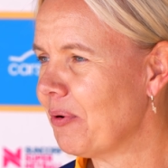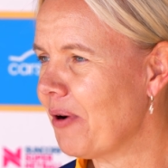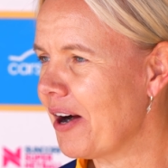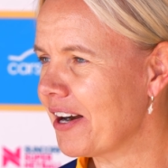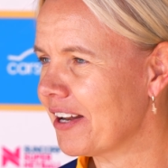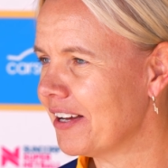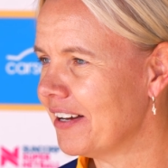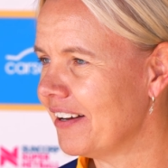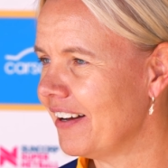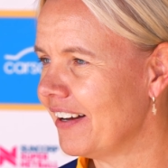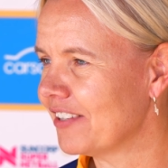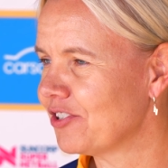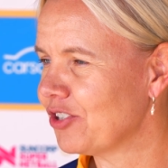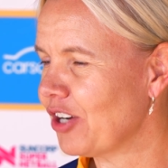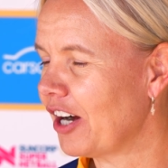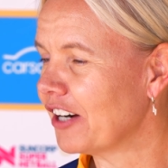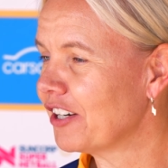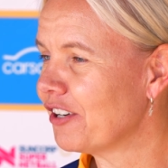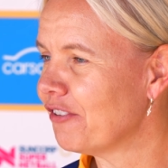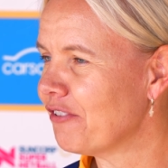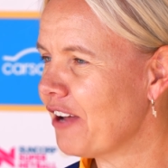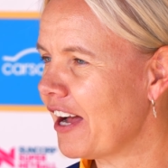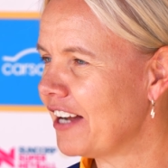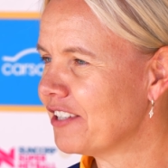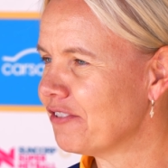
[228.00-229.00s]
quite a, a
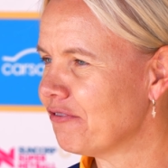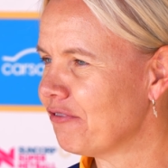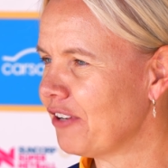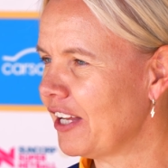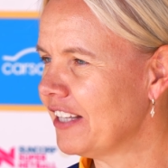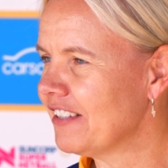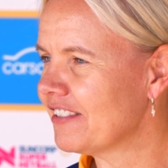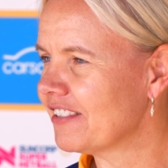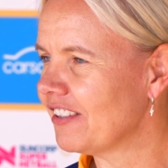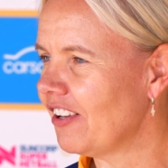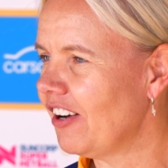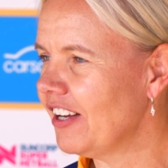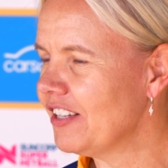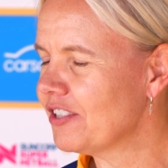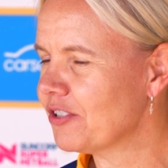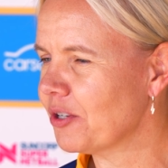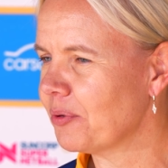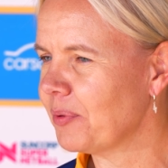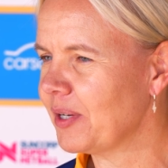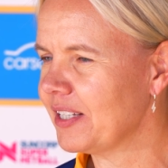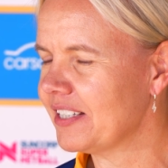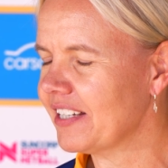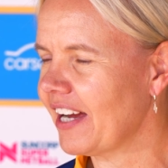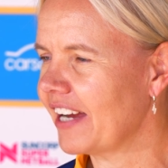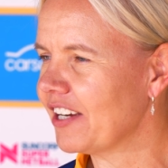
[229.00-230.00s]
chunk of our defence line.
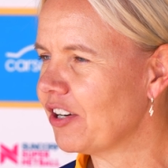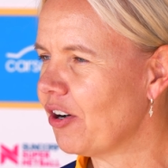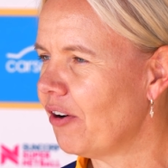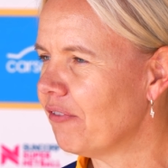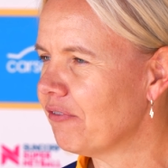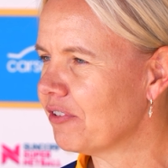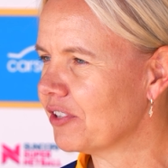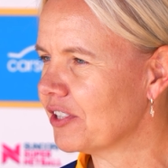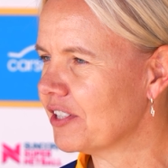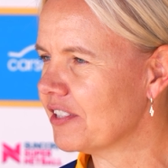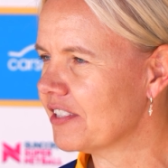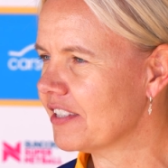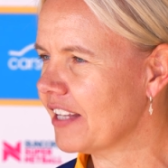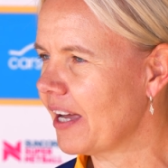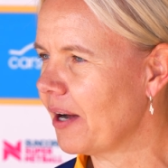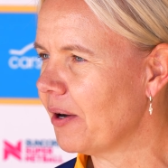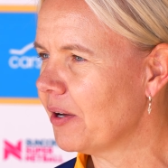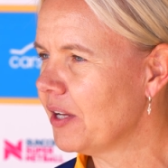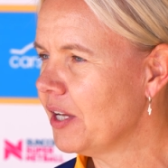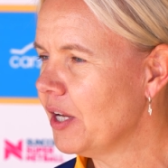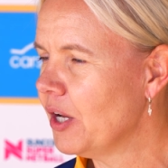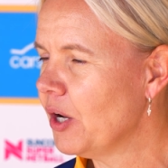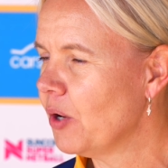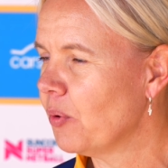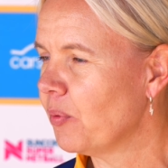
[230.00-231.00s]
So we take confidence
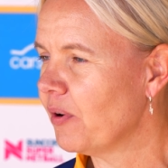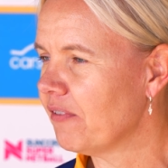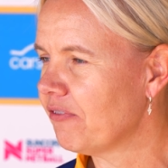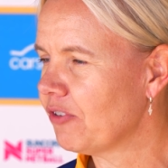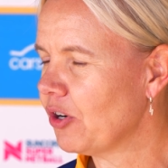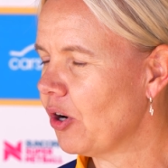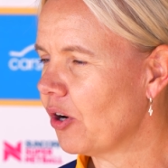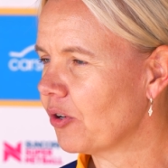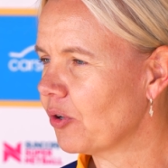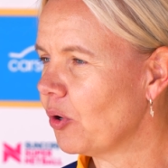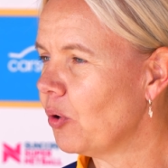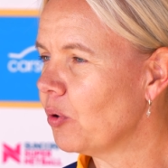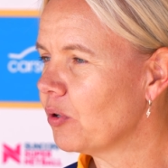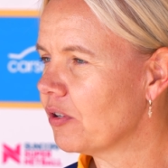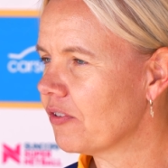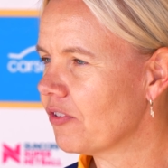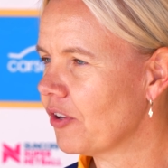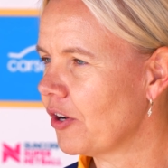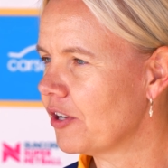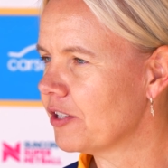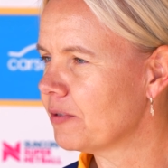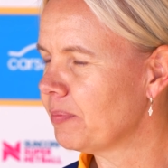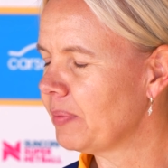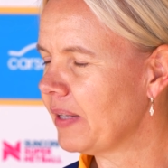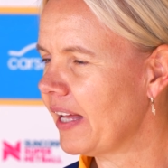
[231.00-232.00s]
that we've got all of
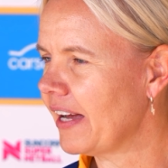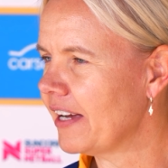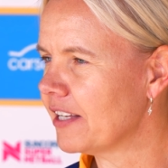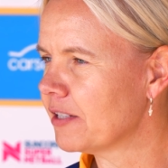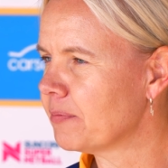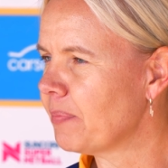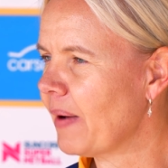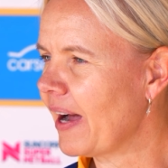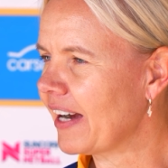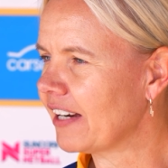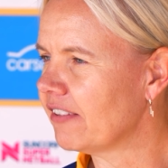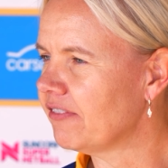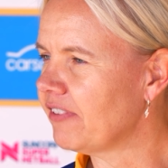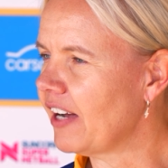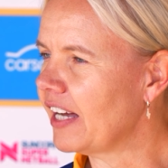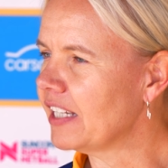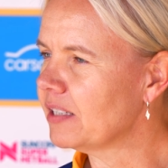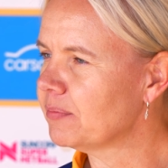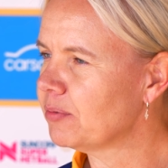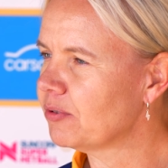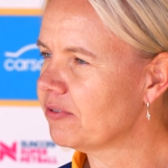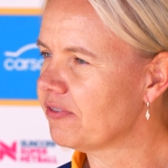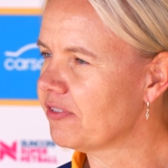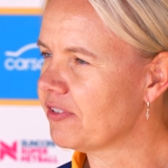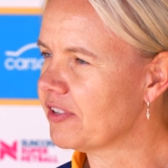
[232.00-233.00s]
those players back
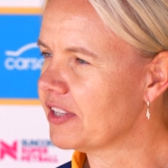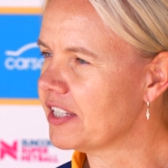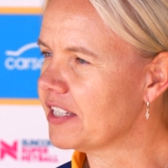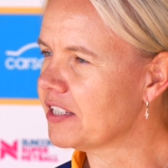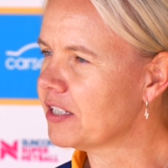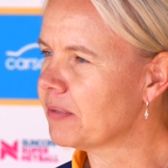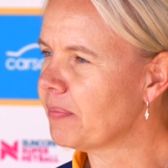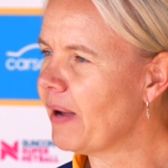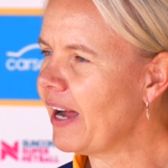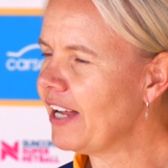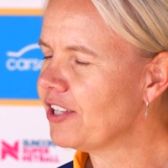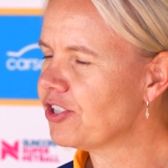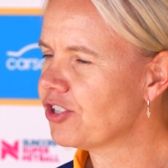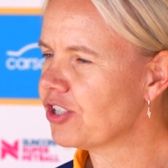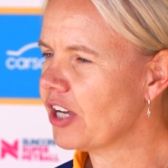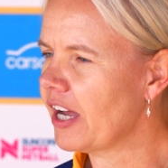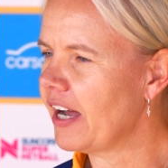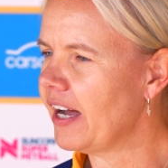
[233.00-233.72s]
available for this match.